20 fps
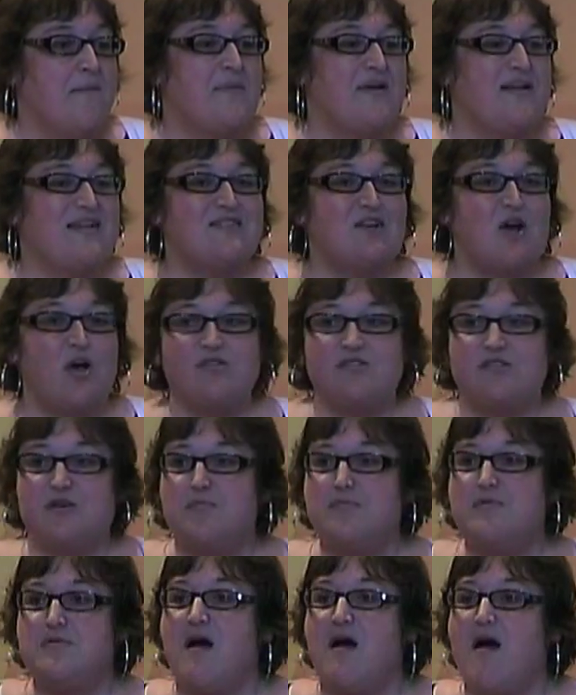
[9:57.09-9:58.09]
But it's
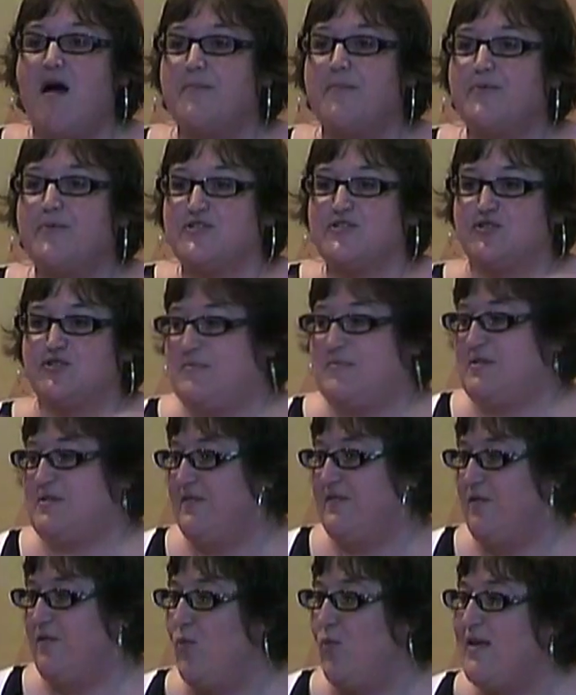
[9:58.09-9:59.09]
also not
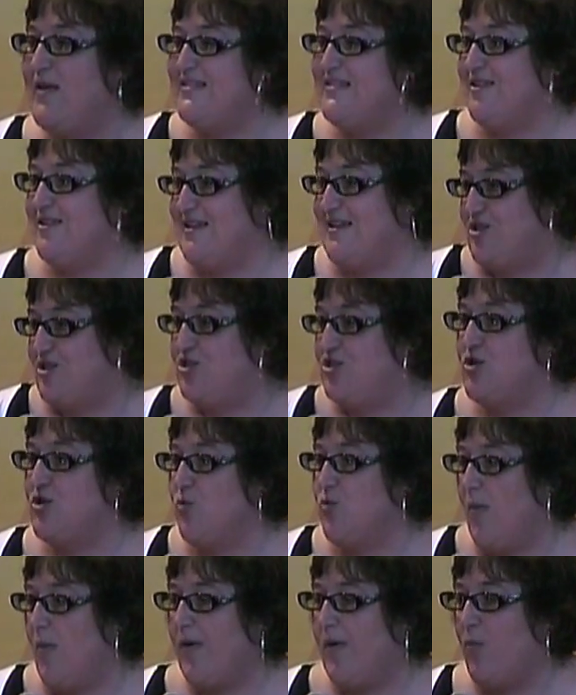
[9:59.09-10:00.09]
prescriptive. We still get to
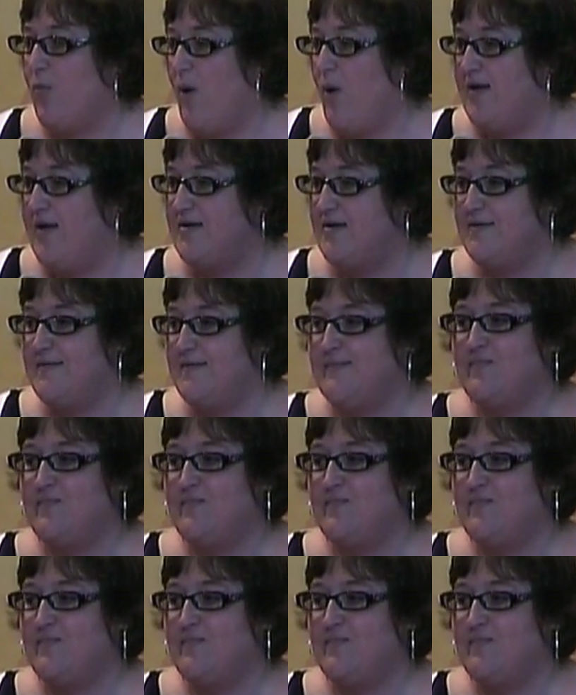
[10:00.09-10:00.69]
do what we want.